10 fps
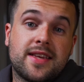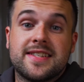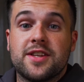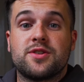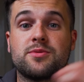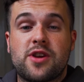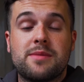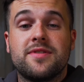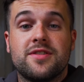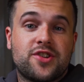consider
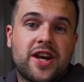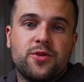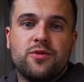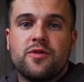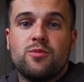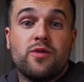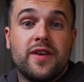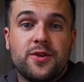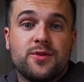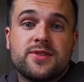subscribing to the channel for more
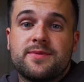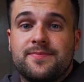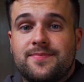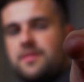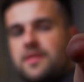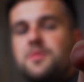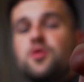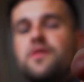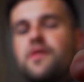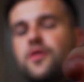videos. Let me
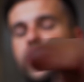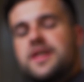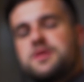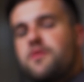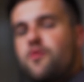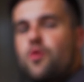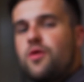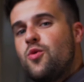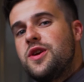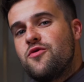know if you've ever done this
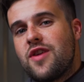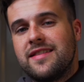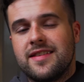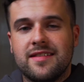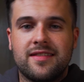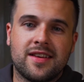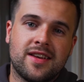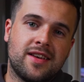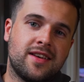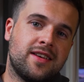before, what you rented,
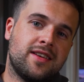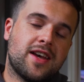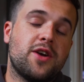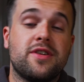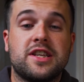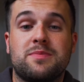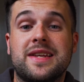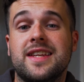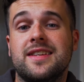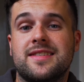how your
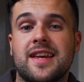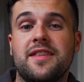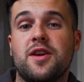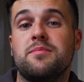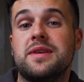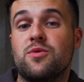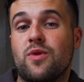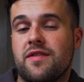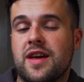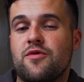experience ended up being
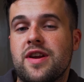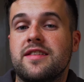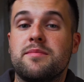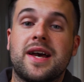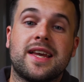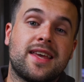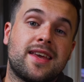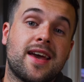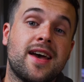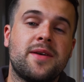with that rented bit of
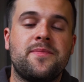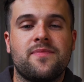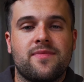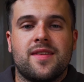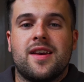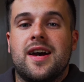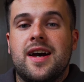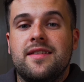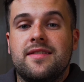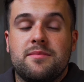kit,
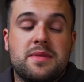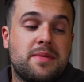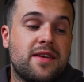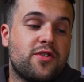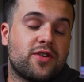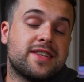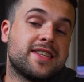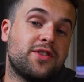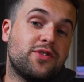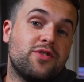and maybe if you're
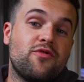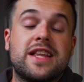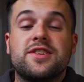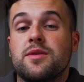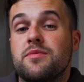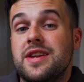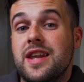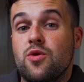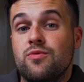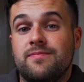considering renting something
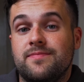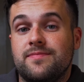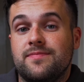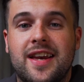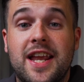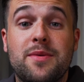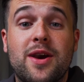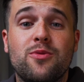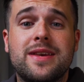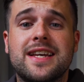now. Anyway,
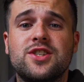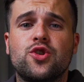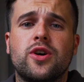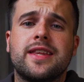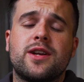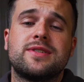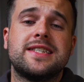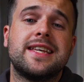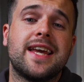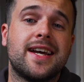I hope you guys enjoyed, and I'll
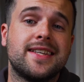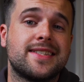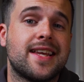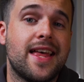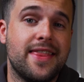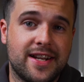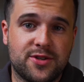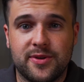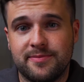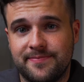see you guys in the
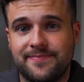next one.